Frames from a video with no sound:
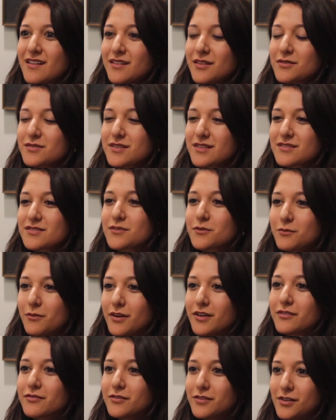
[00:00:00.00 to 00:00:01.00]
Those things are
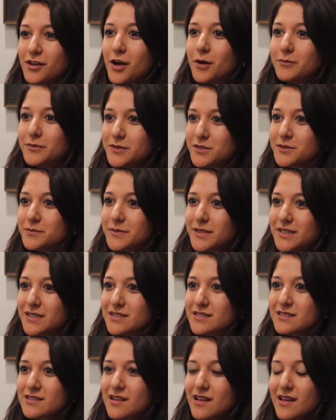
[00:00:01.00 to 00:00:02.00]
wonderful
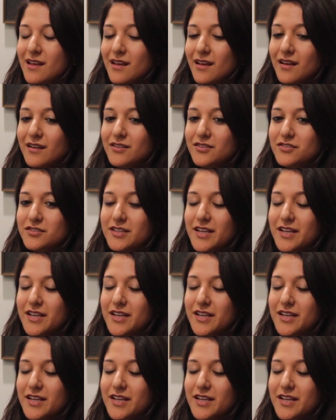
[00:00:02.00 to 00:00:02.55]
accomplishments, and you